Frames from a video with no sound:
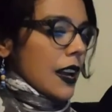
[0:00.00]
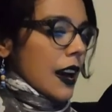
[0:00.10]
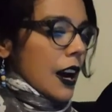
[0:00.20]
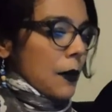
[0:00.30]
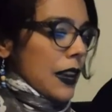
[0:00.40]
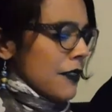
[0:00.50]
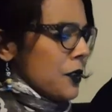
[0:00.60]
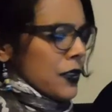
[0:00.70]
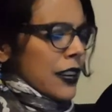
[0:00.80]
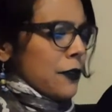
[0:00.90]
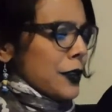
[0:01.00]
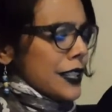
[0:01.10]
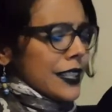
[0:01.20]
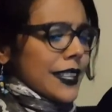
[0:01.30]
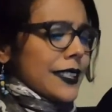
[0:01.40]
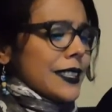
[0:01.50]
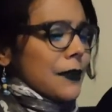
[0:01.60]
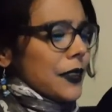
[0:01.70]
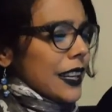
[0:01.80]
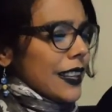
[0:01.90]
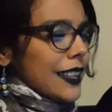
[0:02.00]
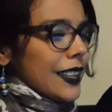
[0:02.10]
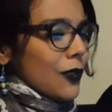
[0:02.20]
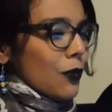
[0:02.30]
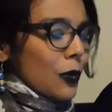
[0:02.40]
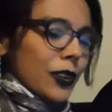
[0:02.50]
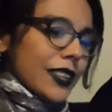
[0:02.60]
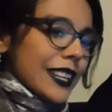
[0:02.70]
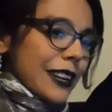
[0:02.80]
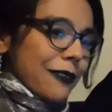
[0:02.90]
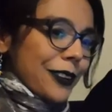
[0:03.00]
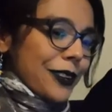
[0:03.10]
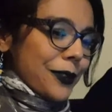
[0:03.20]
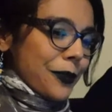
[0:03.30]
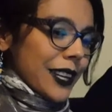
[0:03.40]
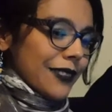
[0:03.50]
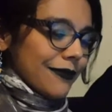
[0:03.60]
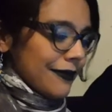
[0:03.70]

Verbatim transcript: Um, if you're if you're addicted to something, what would it take for you to quit?